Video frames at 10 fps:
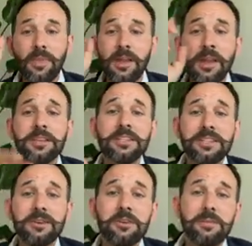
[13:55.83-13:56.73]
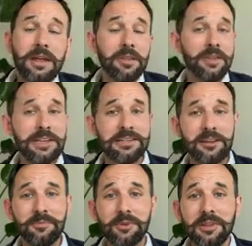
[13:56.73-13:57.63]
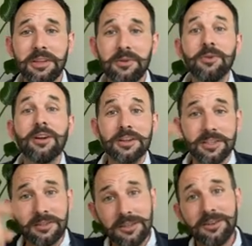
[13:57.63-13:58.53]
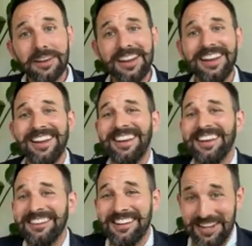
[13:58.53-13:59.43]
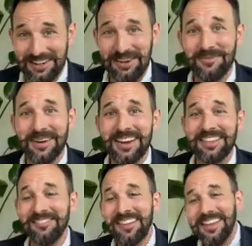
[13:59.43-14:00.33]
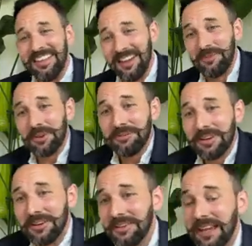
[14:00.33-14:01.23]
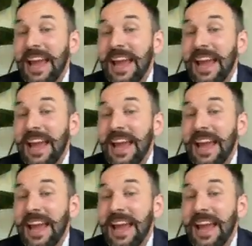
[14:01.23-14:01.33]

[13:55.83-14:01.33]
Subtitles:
I should tell you about the things that I bought that don't work so that you can you cannot buy them. That would be a really good thing.